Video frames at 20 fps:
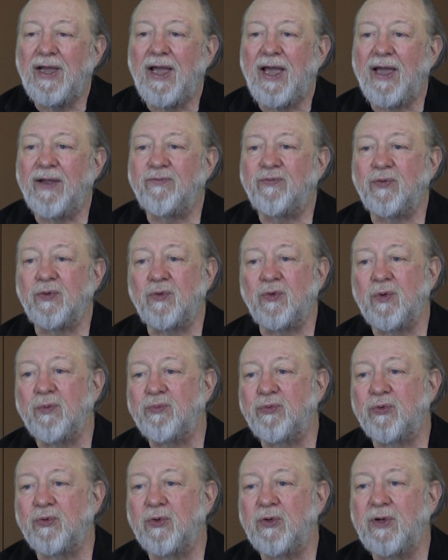And for group
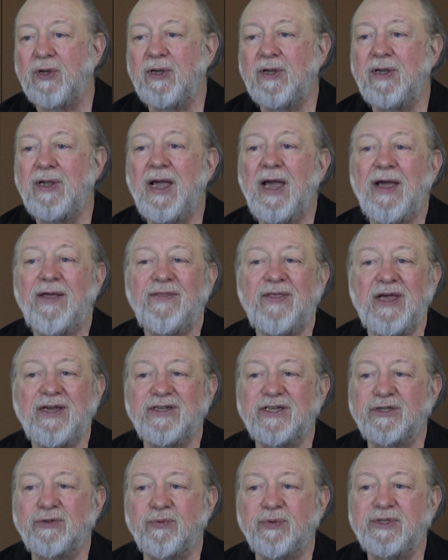3, they
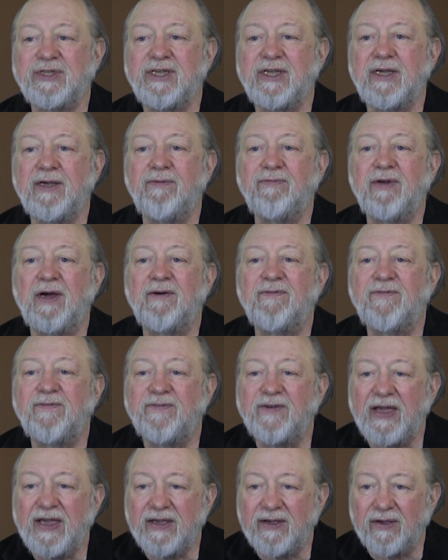just received a
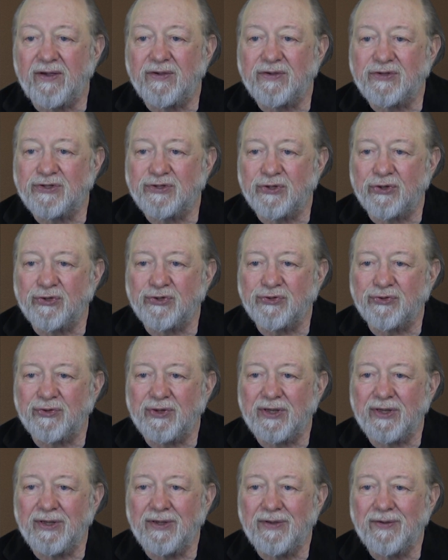fake
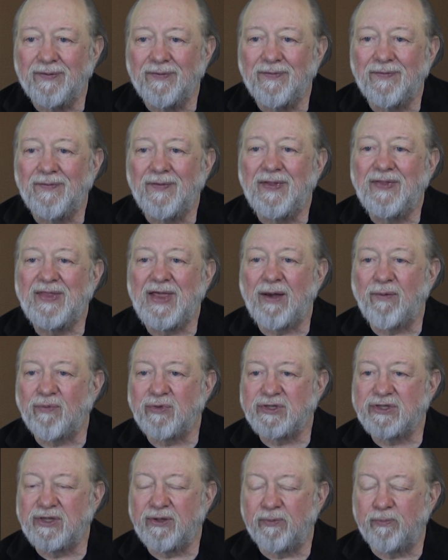surgery. That
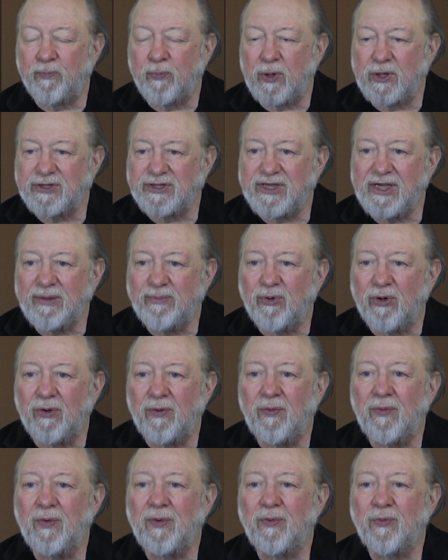was the
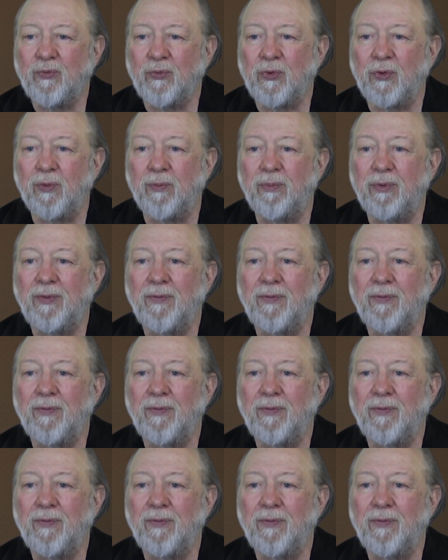placebo group.